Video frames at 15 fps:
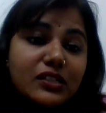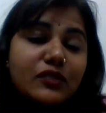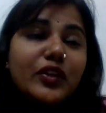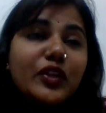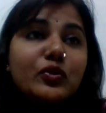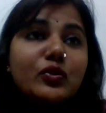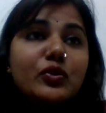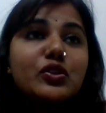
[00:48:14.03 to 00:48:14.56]
We
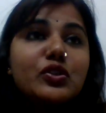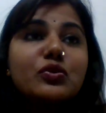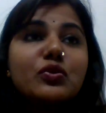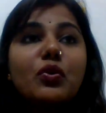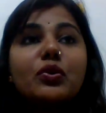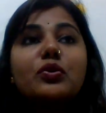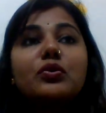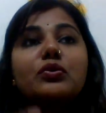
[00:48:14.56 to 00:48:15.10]
used to
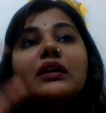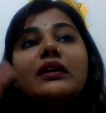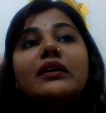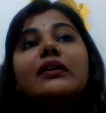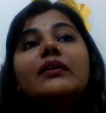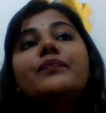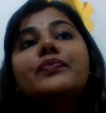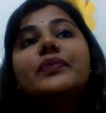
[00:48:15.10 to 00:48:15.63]
go to
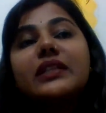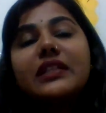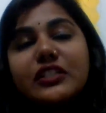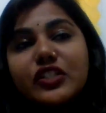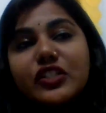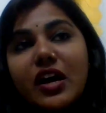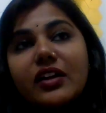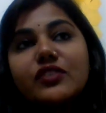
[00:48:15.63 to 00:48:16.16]
the
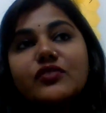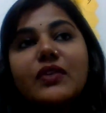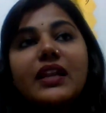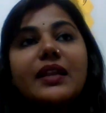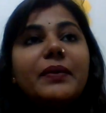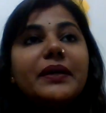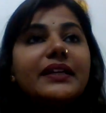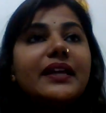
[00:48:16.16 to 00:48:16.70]
recharge wale
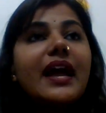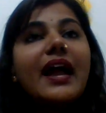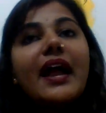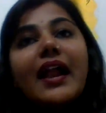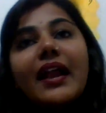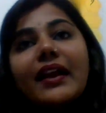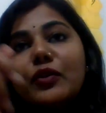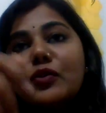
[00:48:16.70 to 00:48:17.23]
bhaiya
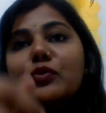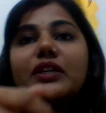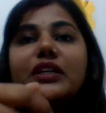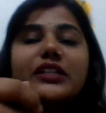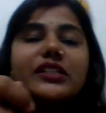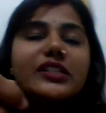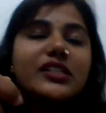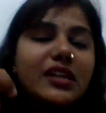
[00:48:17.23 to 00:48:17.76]
and do
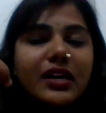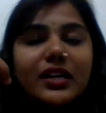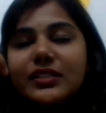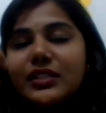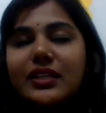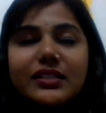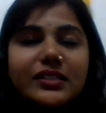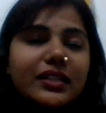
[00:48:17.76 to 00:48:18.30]
recharge and
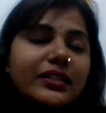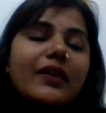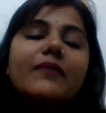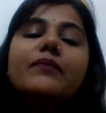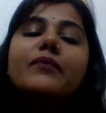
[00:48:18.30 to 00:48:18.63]
etc.